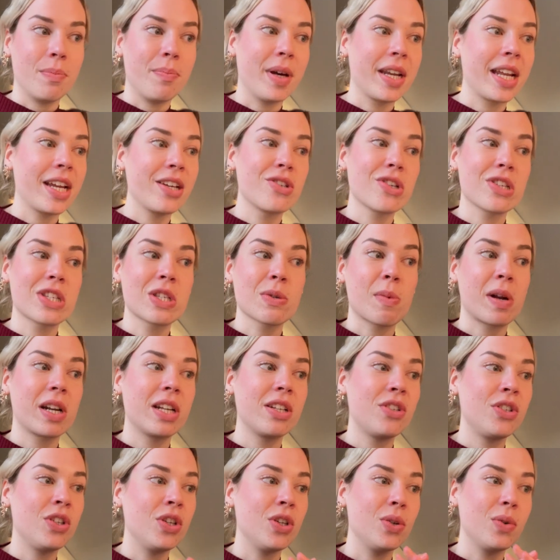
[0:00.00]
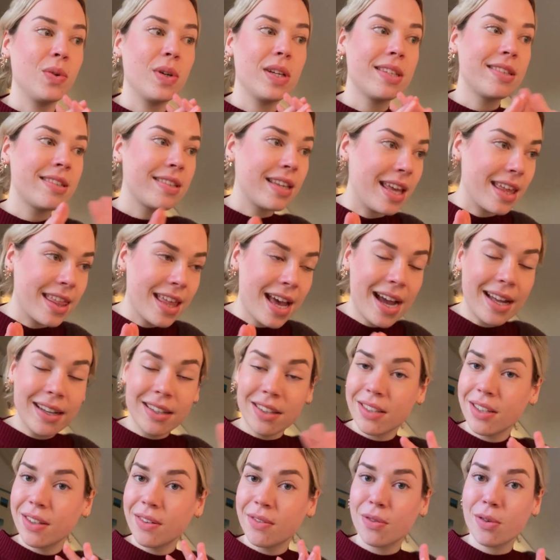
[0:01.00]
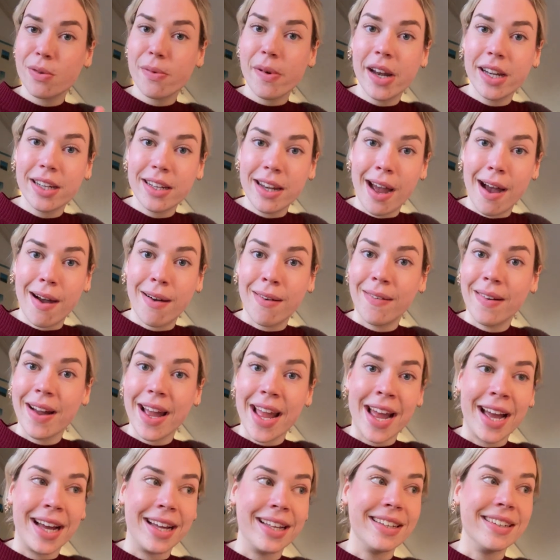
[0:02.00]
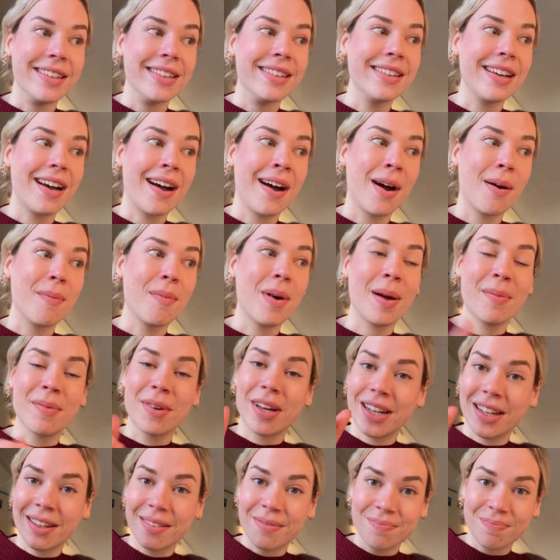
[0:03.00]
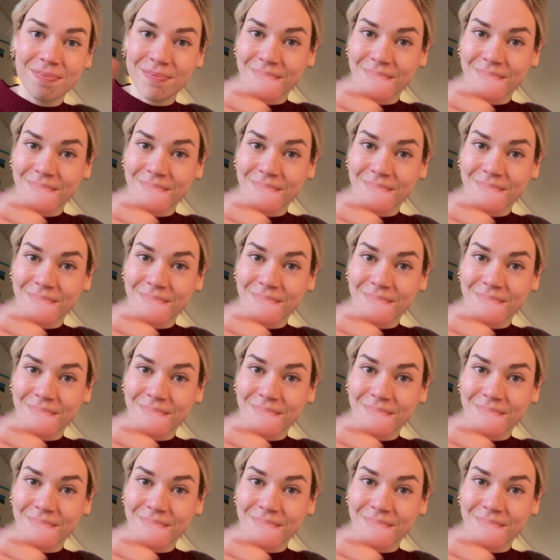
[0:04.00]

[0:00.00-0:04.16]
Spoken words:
but I just wanted to say that for right now, and I'm gonna